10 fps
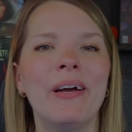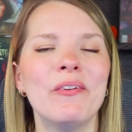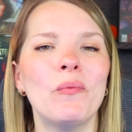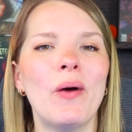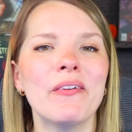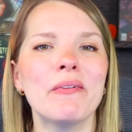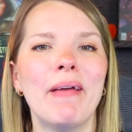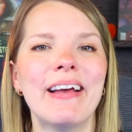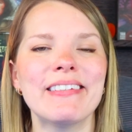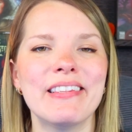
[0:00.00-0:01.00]
everyone, welcome
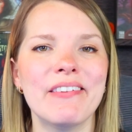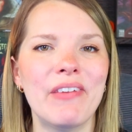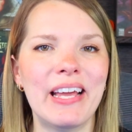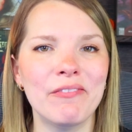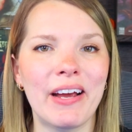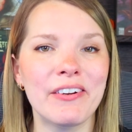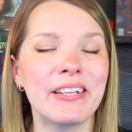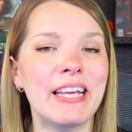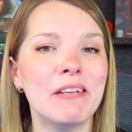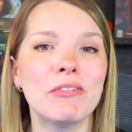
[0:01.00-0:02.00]
back to the Ryder
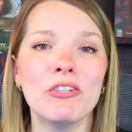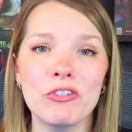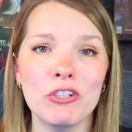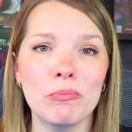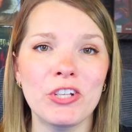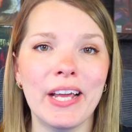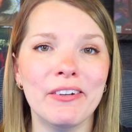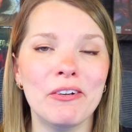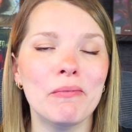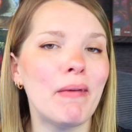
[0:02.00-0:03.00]
Games YouTube channel.